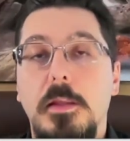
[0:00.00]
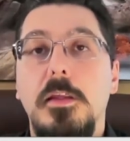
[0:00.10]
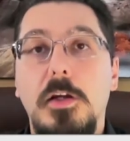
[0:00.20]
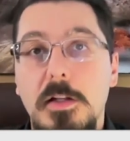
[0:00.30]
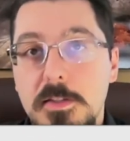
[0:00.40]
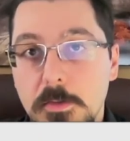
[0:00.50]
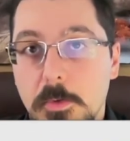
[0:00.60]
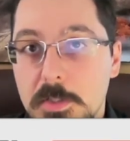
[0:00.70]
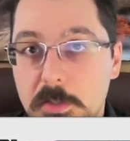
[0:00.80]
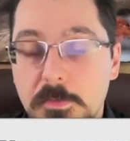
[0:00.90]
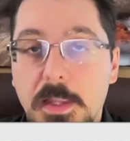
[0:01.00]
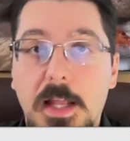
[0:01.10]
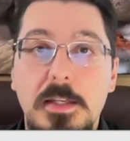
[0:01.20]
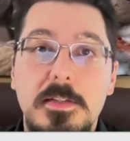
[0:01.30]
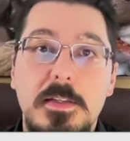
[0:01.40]
The consequence of
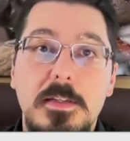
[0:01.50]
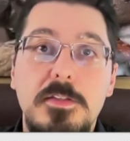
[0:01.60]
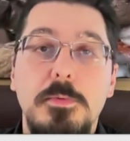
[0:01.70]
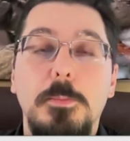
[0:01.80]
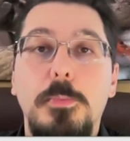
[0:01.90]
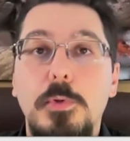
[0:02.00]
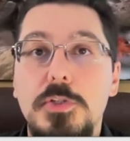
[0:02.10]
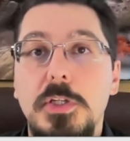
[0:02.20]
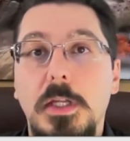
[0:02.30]
that is this will push